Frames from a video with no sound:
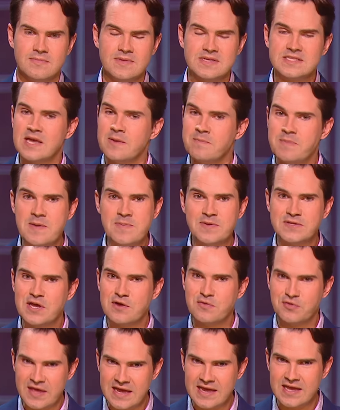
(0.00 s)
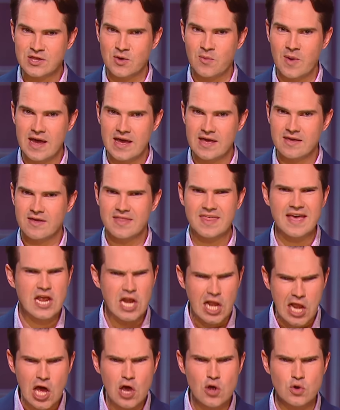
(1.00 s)
Some people don't think in the way... They're
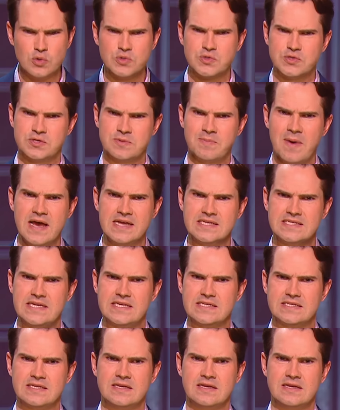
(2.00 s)
closed-minded.